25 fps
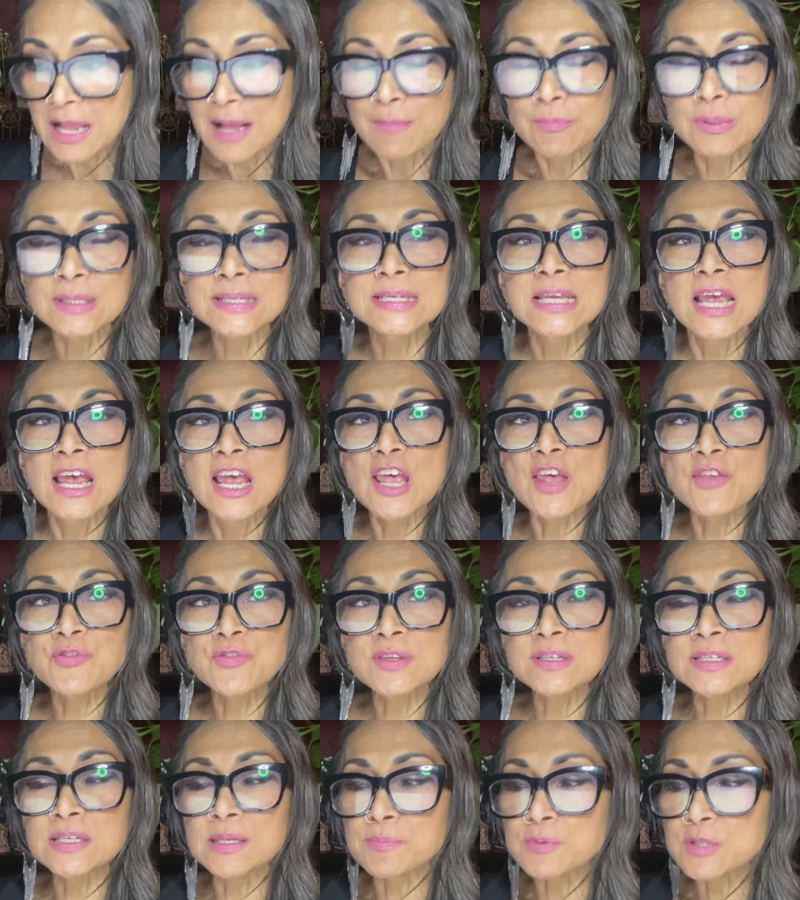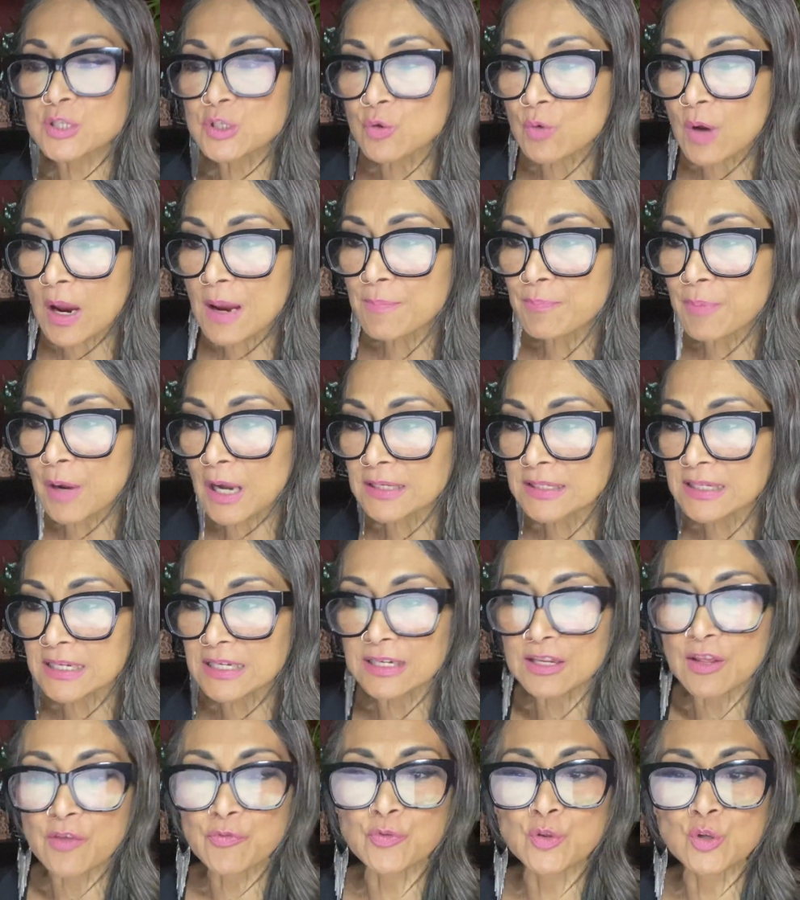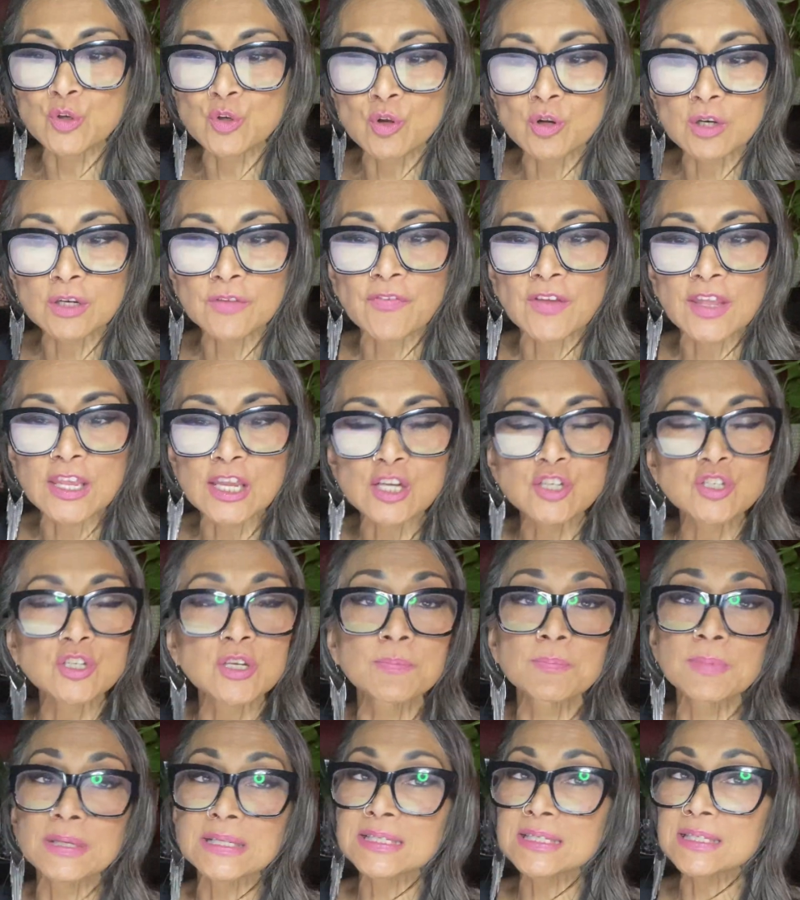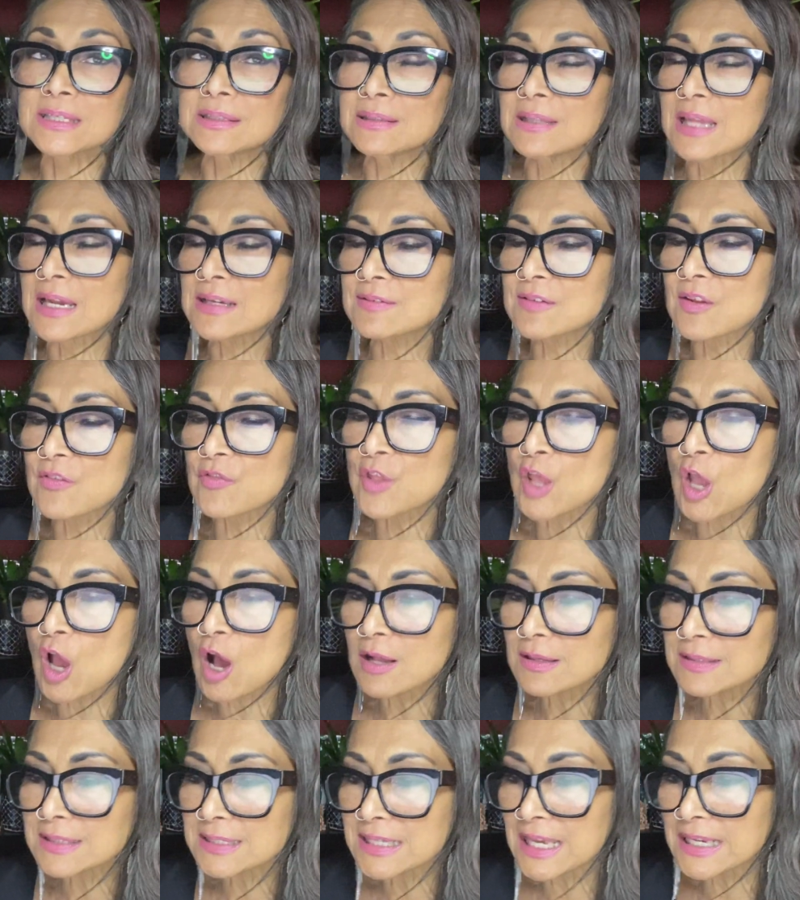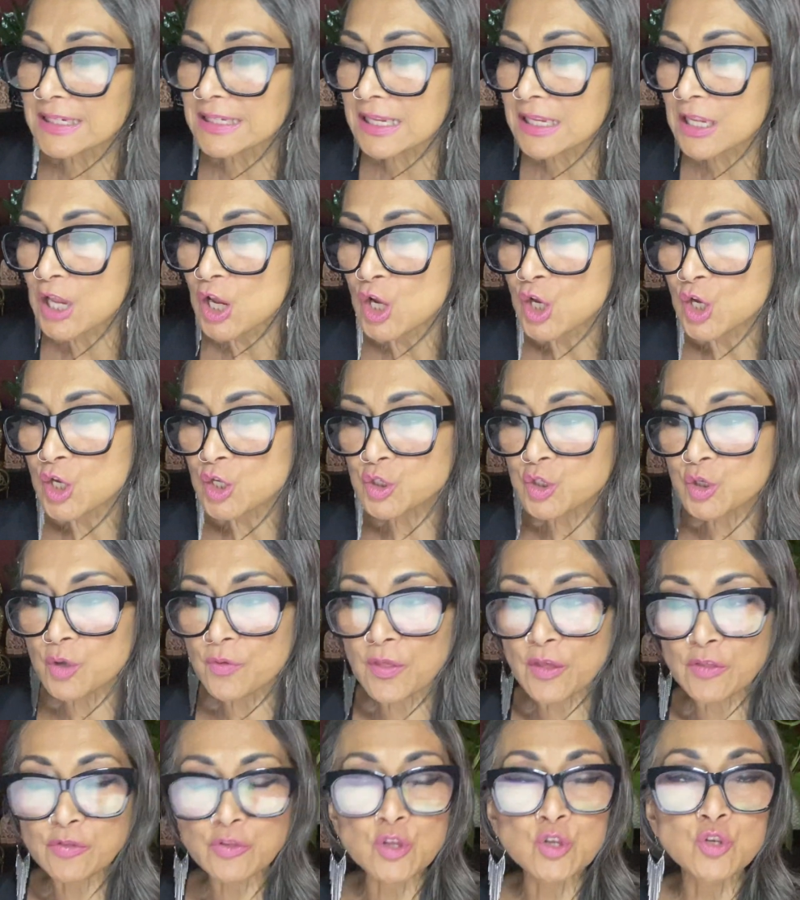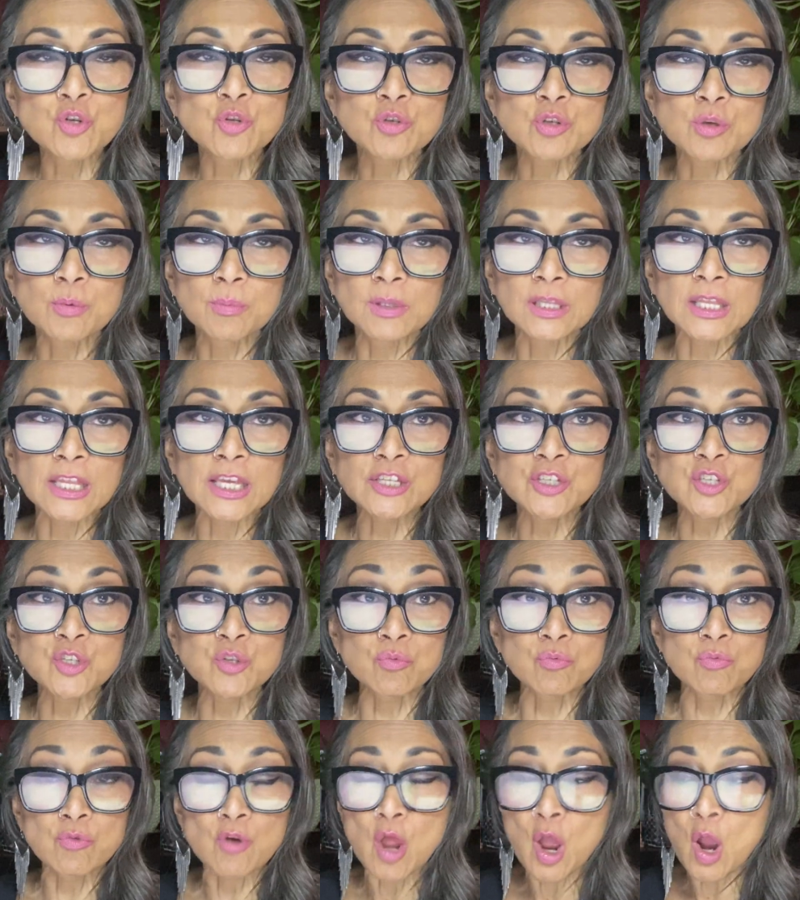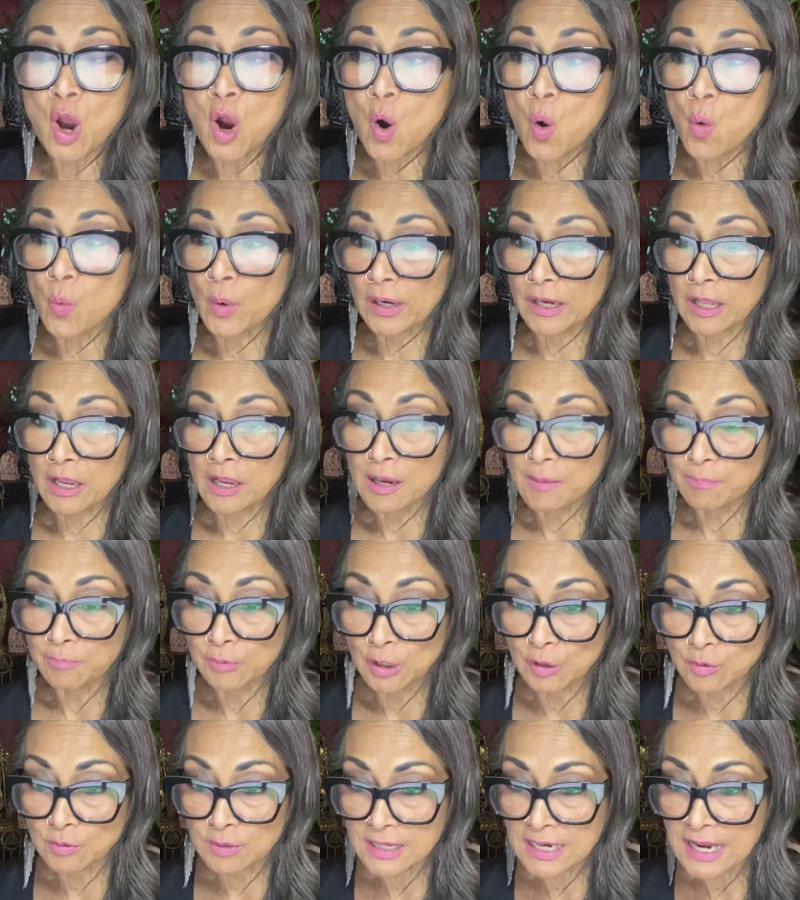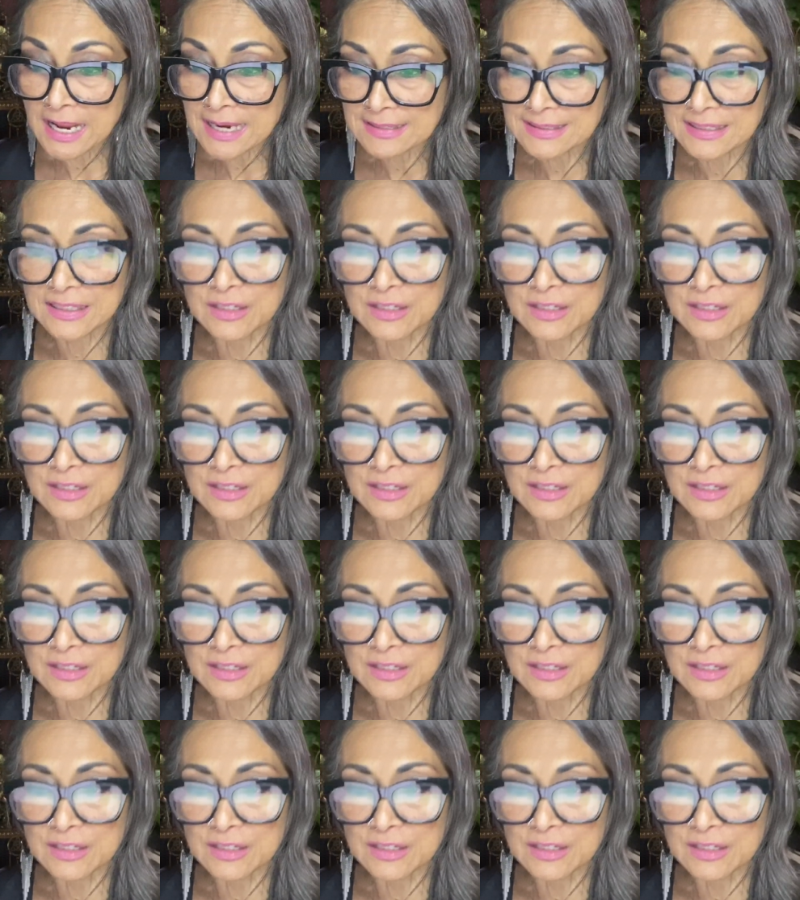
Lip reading: Please hit the subscribe button, hit the notification bell, selecting the all setting so that the YouTube will let you know when I upload next.